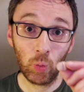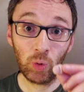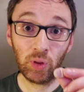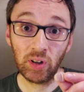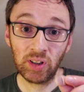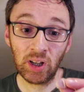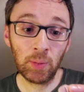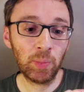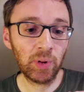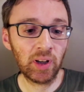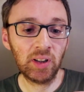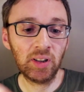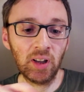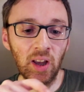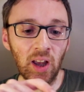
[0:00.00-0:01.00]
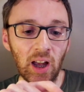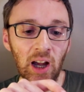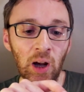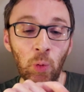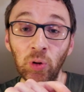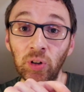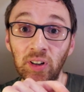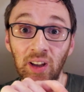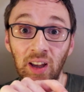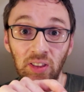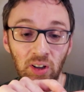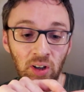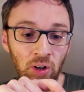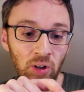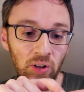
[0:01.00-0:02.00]
With the template, I wanted to
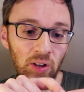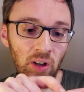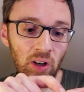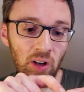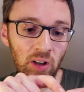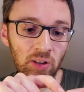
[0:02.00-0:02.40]
get the cut